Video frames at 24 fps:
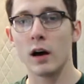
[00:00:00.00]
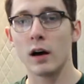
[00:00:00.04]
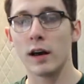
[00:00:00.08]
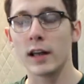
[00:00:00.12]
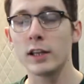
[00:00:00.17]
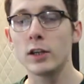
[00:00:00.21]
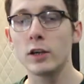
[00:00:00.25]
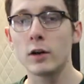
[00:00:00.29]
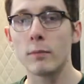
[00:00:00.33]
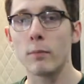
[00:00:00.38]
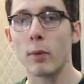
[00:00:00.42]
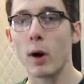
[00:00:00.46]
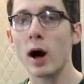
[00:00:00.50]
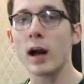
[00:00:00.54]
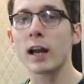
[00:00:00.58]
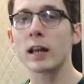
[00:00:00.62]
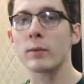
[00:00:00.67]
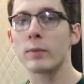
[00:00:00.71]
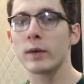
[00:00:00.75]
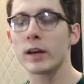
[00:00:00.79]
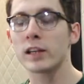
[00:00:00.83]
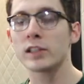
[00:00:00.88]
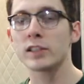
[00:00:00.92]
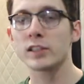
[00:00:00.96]
in your body,
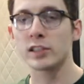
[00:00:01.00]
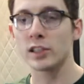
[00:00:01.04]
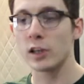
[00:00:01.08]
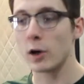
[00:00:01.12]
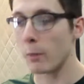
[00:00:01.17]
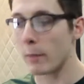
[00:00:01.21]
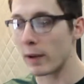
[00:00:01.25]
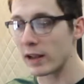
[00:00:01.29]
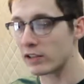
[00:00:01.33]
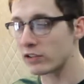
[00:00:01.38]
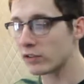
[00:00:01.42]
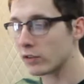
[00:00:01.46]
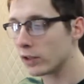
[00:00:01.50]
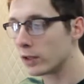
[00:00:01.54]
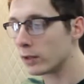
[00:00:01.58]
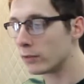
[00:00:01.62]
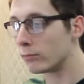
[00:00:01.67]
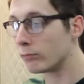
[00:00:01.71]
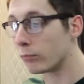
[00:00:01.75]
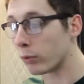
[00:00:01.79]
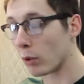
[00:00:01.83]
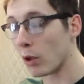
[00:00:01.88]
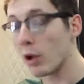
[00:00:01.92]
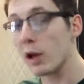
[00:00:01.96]
because, basically
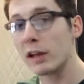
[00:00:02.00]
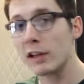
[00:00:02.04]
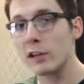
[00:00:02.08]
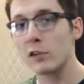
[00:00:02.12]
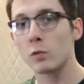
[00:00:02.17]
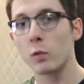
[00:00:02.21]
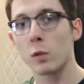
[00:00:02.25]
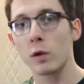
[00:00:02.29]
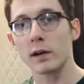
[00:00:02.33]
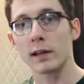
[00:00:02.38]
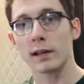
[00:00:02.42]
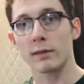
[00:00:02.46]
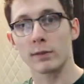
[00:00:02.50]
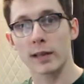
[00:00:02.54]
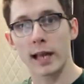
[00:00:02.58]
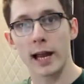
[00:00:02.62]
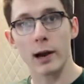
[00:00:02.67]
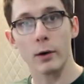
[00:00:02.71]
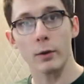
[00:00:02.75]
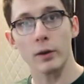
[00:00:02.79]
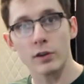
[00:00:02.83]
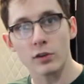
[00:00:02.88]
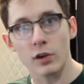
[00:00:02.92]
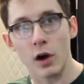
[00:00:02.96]
blood is what
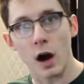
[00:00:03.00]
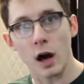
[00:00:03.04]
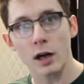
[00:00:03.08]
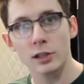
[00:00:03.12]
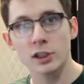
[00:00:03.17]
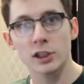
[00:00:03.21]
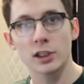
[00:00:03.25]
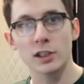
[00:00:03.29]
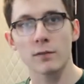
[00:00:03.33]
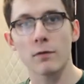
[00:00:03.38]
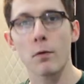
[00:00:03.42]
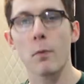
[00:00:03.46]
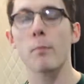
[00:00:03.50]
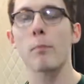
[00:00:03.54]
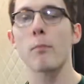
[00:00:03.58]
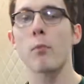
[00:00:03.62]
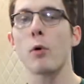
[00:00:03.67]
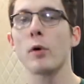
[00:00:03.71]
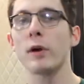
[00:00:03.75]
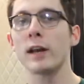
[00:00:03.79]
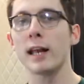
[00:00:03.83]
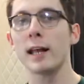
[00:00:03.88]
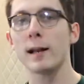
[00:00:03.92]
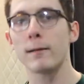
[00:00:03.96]
carries oxygen from
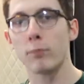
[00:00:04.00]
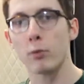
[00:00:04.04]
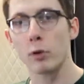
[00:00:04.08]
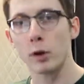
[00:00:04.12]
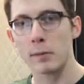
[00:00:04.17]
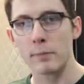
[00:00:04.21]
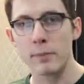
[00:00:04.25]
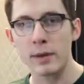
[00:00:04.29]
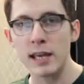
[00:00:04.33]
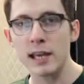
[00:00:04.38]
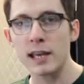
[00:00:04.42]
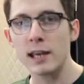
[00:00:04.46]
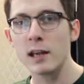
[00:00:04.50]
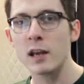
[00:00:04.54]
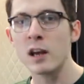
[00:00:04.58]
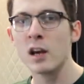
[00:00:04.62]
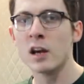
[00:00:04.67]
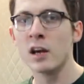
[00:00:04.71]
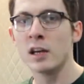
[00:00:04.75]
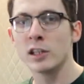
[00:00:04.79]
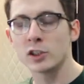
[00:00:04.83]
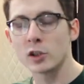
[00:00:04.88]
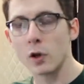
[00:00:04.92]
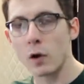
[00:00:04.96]
point A to point B.
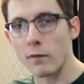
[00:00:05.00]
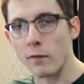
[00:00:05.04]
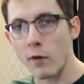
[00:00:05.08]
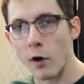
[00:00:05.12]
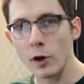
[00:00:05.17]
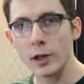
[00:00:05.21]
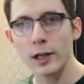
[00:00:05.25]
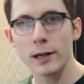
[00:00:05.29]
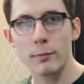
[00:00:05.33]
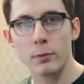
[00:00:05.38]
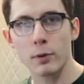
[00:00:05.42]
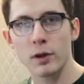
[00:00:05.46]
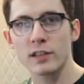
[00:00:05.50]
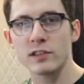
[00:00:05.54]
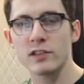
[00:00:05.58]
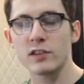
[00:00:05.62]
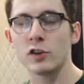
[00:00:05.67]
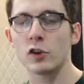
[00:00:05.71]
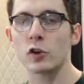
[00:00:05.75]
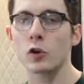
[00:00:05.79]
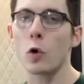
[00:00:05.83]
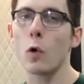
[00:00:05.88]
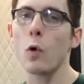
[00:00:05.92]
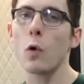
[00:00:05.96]
So if all your blood's in
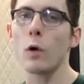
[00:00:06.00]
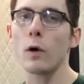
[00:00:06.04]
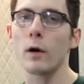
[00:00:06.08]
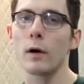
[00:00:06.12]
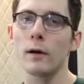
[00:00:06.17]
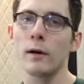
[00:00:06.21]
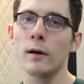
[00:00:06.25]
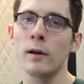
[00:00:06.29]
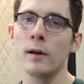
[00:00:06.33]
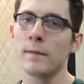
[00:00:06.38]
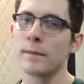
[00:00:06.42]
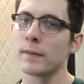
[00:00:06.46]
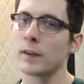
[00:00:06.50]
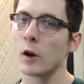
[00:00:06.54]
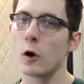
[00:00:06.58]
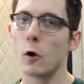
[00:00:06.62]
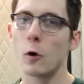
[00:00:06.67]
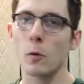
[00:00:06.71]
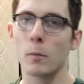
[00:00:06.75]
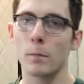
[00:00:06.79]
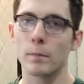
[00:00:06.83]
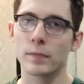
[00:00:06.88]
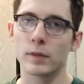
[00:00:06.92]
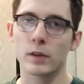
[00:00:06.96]
your core,
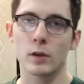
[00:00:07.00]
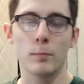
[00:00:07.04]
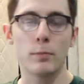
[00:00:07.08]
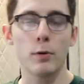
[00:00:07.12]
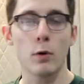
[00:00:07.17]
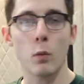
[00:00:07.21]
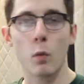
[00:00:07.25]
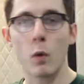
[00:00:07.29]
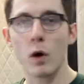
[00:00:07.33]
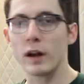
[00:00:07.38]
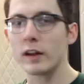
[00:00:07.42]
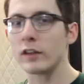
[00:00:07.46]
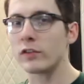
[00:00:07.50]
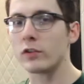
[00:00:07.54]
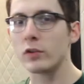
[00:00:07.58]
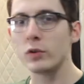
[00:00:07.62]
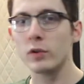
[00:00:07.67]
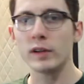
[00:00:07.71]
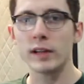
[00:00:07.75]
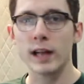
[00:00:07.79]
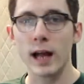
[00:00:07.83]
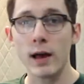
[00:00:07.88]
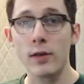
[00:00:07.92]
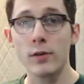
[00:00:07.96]
you put 1 and 2
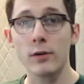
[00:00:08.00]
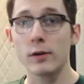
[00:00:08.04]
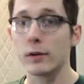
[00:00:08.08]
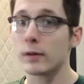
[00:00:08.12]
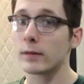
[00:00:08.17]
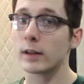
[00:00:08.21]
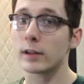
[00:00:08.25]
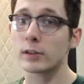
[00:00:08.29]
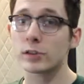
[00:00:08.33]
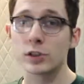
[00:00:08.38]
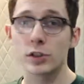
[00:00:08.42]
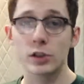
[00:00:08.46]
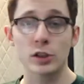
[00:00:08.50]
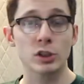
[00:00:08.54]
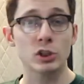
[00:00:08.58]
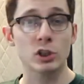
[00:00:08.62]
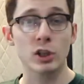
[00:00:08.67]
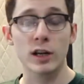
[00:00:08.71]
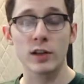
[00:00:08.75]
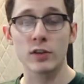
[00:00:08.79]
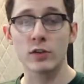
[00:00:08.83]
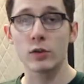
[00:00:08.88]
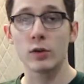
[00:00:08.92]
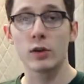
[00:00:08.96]
together, there's a good
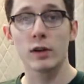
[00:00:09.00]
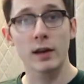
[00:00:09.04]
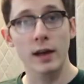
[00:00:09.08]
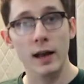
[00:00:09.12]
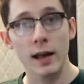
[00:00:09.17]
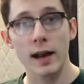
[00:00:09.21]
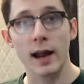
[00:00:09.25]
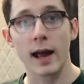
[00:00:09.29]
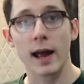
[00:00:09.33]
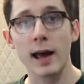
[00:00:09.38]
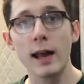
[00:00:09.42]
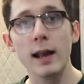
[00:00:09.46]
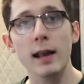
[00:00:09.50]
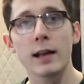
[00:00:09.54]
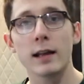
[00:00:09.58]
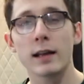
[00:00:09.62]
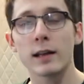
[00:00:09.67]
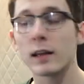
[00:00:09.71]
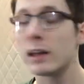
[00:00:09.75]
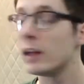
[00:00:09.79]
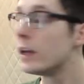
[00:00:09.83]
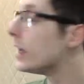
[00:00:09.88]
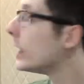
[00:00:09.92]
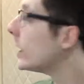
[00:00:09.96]
chance you can get a
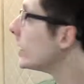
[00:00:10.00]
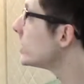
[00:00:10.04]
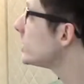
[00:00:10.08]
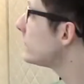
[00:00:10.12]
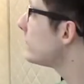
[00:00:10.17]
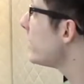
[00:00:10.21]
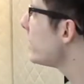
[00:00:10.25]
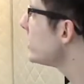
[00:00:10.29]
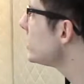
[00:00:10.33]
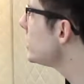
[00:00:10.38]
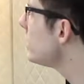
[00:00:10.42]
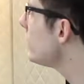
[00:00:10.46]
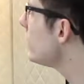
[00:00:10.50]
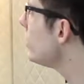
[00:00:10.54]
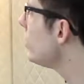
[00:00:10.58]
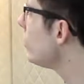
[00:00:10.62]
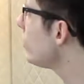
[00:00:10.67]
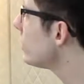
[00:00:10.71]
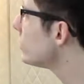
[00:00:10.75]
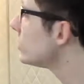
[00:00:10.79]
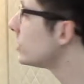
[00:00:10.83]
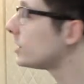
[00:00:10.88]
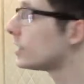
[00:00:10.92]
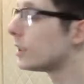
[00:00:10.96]
headache, especially when you
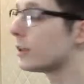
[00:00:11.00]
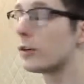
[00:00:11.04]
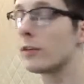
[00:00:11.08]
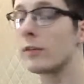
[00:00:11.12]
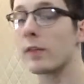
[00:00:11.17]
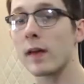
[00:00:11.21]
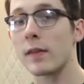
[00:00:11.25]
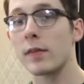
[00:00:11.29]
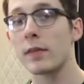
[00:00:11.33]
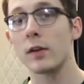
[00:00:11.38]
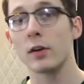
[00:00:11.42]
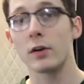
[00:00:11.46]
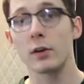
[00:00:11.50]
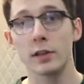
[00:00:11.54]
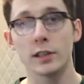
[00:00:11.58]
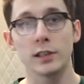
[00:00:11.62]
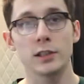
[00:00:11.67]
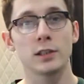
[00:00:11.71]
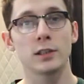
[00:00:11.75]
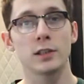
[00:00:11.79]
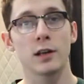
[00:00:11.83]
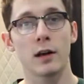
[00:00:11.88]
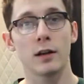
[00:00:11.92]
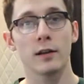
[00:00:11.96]
consider that there
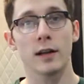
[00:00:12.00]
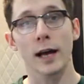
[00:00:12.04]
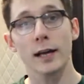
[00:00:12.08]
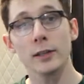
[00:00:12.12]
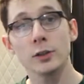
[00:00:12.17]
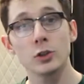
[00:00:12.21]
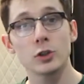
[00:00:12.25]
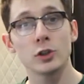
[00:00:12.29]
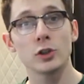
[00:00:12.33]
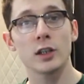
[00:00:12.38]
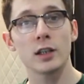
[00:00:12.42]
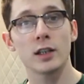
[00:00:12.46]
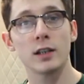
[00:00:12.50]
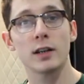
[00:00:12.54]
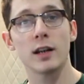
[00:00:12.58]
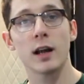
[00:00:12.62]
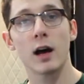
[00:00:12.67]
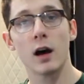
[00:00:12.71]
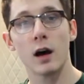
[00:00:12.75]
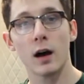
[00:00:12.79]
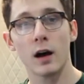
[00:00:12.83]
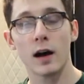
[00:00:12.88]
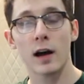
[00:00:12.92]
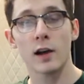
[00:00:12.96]
is nitrogen
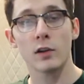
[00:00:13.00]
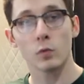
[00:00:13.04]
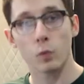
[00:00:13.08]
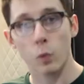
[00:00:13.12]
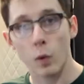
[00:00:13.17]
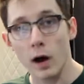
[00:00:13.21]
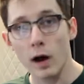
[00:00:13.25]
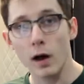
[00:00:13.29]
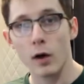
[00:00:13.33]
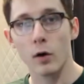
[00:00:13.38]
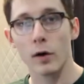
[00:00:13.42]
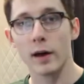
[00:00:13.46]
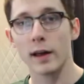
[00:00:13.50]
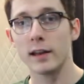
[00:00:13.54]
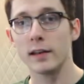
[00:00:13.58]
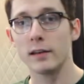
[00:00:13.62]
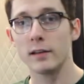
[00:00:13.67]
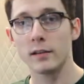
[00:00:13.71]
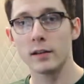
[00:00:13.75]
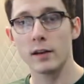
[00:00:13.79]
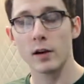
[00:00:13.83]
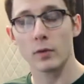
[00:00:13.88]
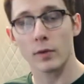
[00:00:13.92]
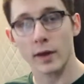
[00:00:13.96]
as well,
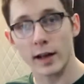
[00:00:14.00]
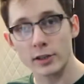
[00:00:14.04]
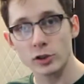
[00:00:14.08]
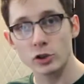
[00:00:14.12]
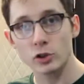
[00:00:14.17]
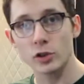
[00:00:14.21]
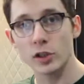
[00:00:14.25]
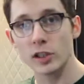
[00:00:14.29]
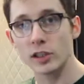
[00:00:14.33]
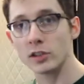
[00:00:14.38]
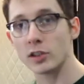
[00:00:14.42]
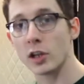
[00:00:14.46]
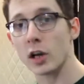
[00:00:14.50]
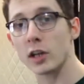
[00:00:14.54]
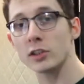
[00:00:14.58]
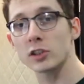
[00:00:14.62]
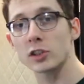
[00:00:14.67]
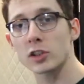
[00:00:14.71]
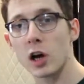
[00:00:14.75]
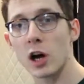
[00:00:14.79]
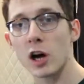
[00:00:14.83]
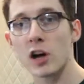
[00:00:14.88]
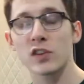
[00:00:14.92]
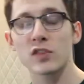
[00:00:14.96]
and nitrogen
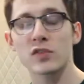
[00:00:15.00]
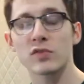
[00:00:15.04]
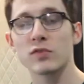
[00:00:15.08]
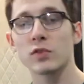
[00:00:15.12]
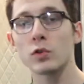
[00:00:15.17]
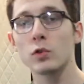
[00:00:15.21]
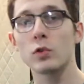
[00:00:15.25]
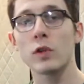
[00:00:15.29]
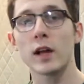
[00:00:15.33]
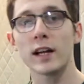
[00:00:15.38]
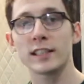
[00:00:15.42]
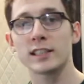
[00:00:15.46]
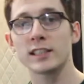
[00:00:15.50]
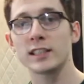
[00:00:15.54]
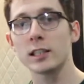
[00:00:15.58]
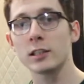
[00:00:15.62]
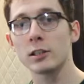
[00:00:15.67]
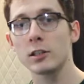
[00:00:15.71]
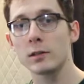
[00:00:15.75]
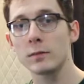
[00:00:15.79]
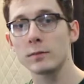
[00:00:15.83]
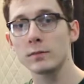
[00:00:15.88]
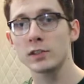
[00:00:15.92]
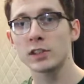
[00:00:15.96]
does cause flu-like
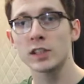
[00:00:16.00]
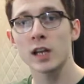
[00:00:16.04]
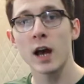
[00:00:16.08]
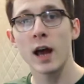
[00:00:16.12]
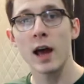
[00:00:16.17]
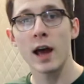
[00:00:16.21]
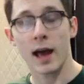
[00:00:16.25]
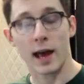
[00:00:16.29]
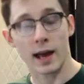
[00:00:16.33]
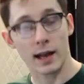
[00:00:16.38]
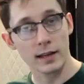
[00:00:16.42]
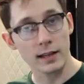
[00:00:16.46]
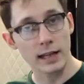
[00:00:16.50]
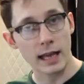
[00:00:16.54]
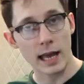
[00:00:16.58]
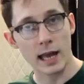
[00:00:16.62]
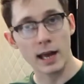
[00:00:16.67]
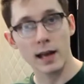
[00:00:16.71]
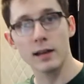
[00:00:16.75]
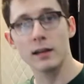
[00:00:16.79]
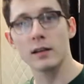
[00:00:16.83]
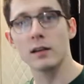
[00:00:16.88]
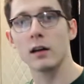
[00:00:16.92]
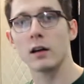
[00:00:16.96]
symptoms and
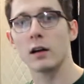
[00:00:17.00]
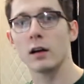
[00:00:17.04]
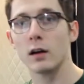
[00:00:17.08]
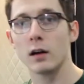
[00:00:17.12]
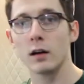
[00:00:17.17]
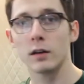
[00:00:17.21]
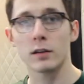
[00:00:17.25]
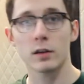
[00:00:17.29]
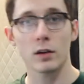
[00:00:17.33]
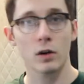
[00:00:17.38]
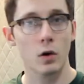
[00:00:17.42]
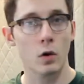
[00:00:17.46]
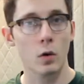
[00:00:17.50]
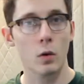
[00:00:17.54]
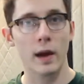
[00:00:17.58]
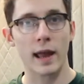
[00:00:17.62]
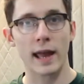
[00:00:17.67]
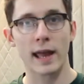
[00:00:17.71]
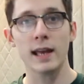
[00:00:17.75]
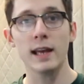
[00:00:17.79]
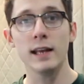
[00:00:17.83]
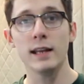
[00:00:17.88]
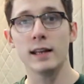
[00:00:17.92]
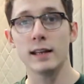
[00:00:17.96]
can
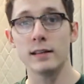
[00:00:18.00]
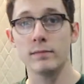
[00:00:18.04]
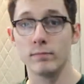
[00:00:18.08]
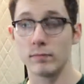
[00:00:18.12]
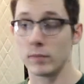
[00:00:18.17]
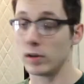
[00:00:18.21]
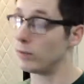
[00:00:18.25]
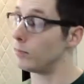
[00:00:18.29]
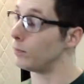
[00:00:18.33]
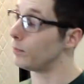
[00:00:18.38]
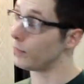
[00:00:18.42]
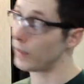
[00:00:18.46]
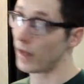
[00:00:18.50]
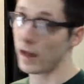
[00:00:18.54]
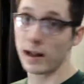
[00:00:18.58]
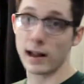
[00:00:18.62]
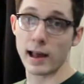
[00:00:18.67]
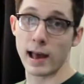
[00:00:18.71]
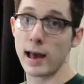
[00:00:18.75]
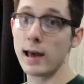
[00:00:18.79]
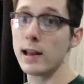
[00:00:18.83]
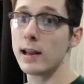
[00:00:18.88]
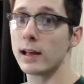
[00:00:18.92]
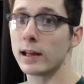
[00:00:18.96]
aid in
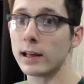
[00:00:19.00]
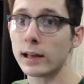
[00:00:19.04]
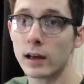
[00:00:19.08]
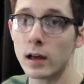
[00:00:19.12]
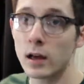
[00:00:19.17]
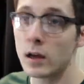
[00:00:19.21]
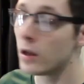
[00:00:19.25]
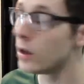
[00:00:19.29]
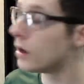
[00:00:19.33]
that headache.